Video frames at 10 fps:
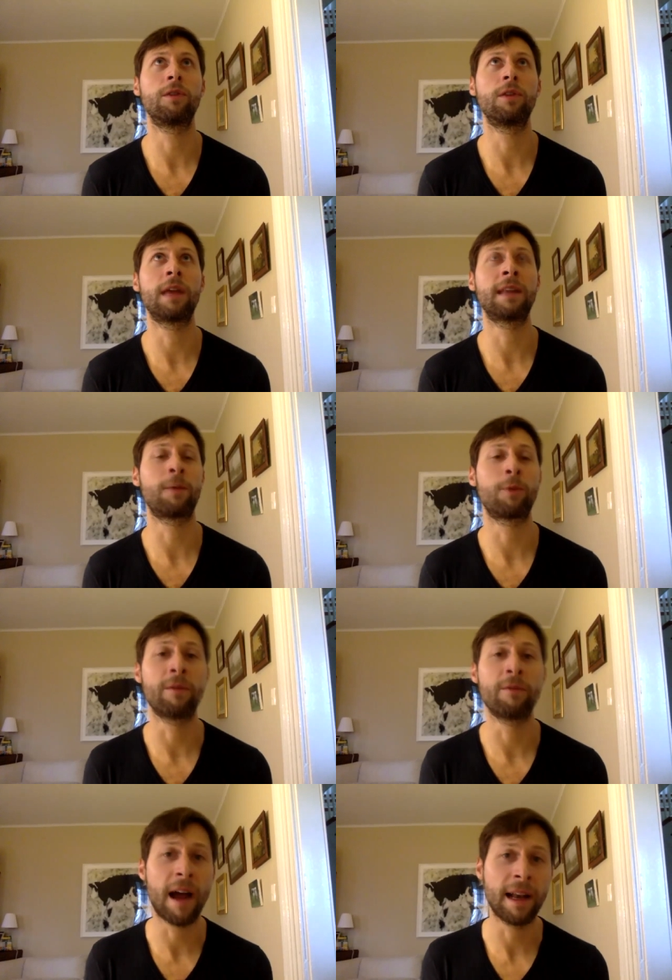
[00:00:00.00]
and then we're
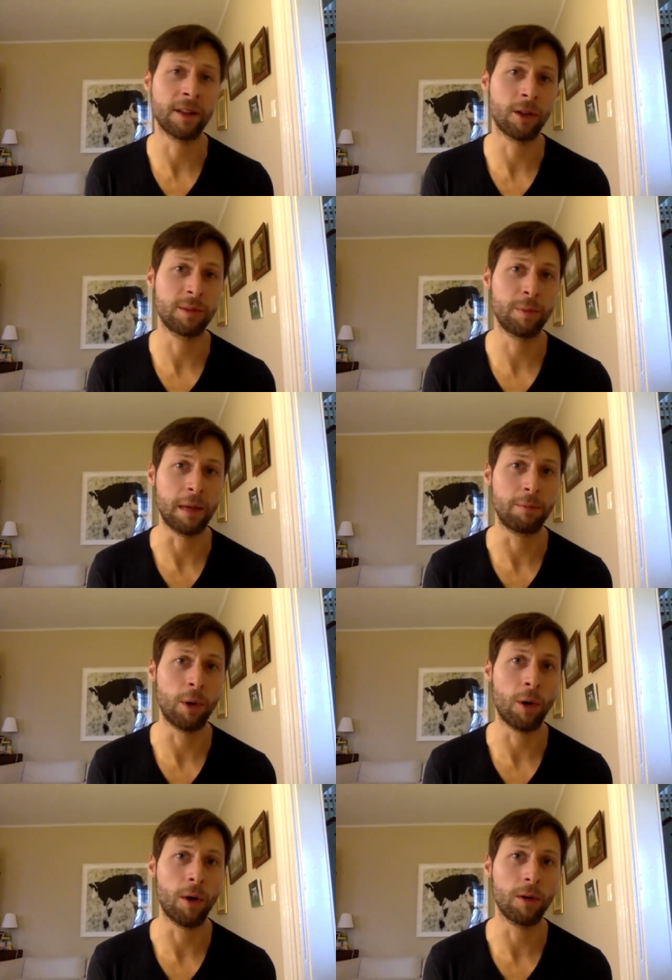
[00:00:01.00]
inviting those
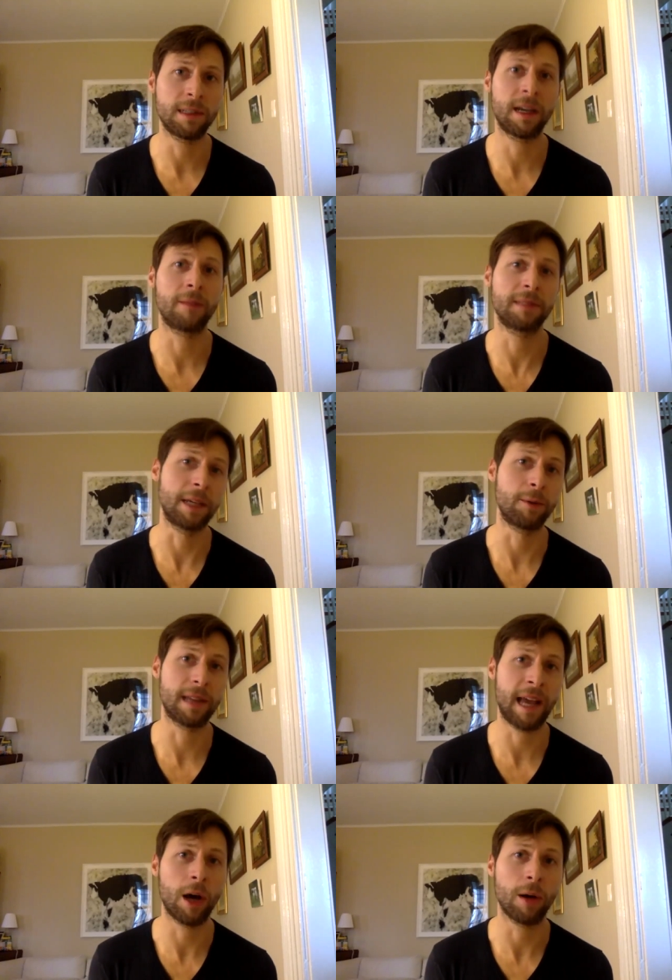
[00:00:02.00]
people to come see what
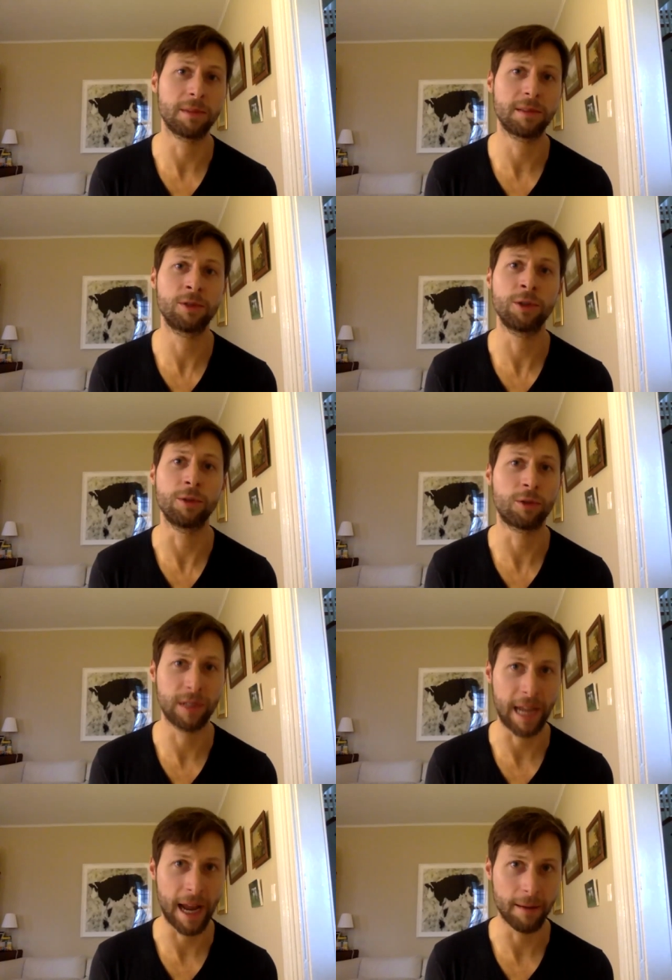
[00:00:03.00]
they helped to
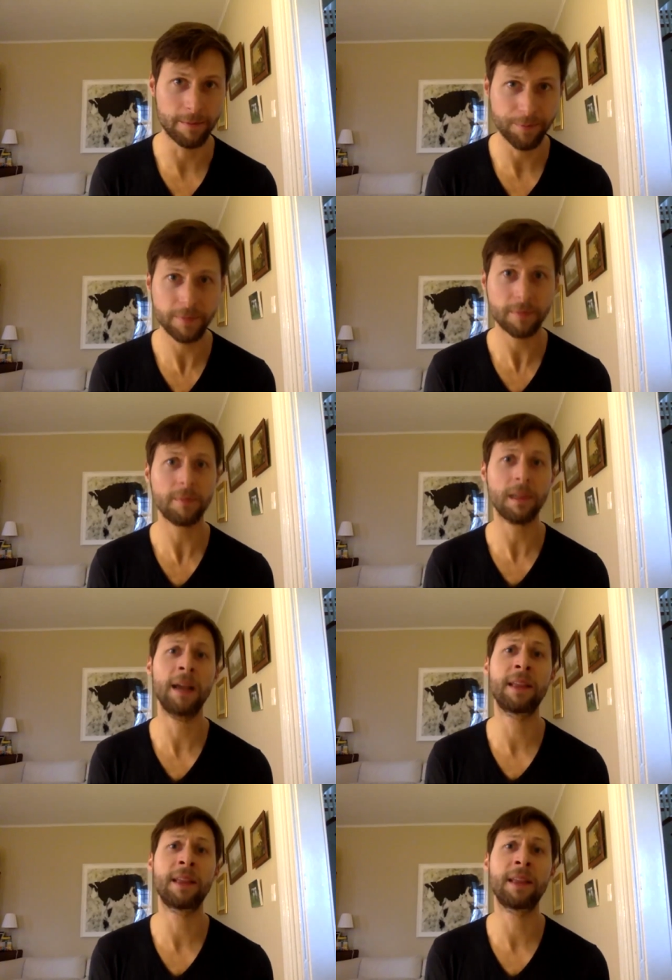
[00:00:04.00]
create. Mm-hmm. And then